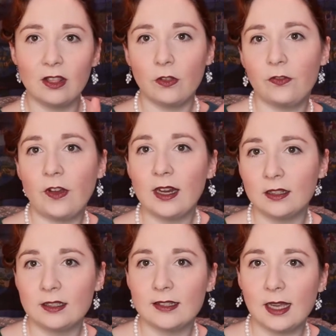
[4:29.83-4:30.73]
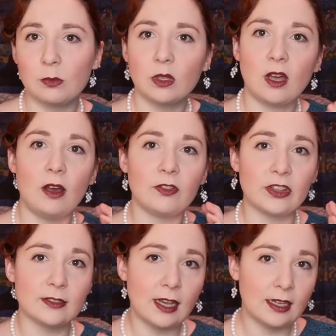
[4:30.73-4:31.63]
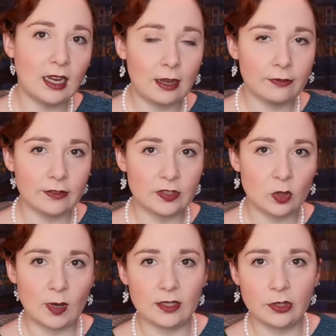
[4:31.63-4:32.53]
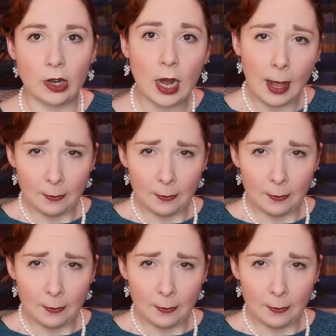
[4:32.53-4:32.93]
The final exam will cover the second half of the semester,